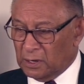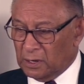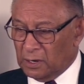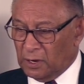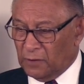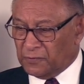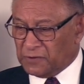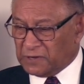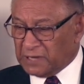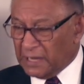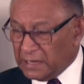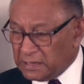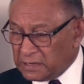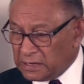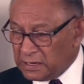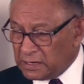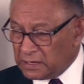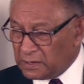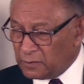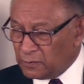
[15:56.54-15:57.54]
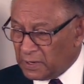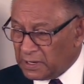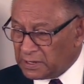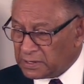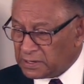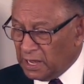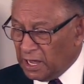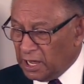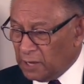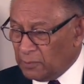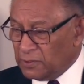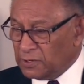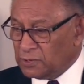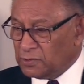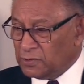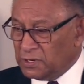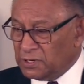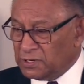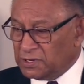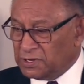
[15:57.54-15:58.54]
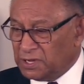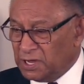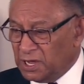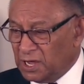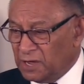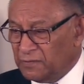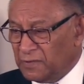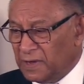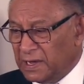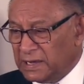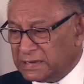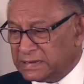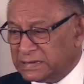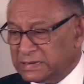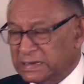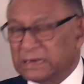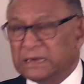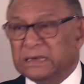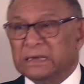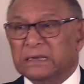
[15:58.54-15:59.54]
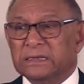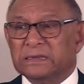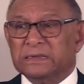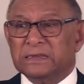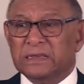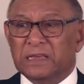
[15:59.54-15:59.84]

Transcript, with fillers: if Satan was able to deceive a sinless